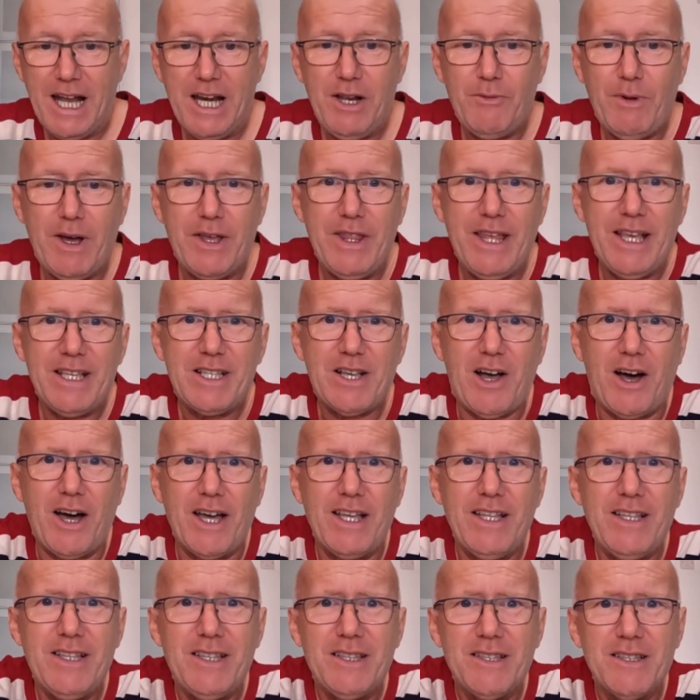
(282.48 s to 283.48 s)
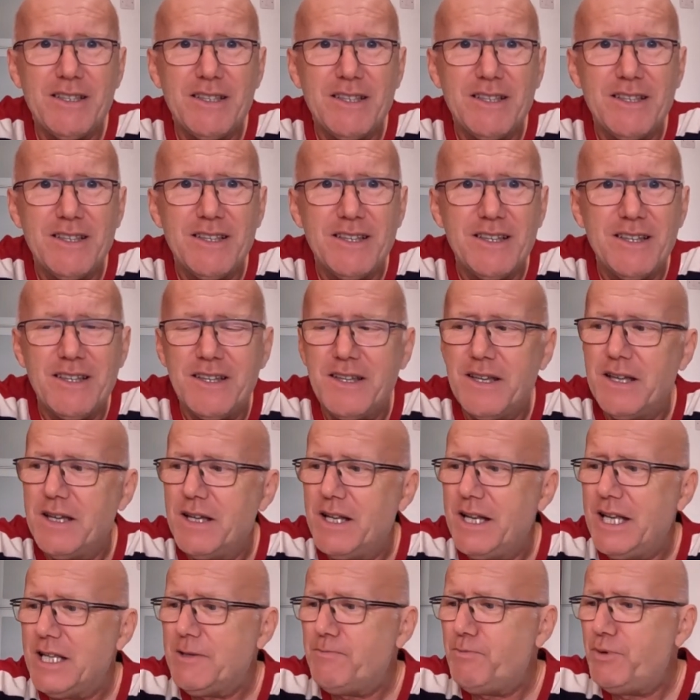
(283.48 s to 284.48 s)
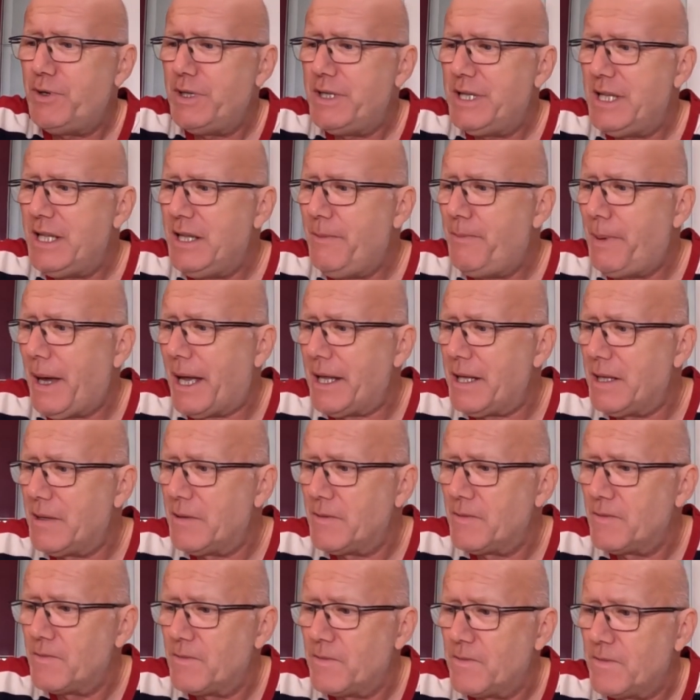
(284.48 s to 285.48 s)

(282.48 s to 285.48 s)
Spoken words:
Anyway, there's Heinz. Let's put it in the pan.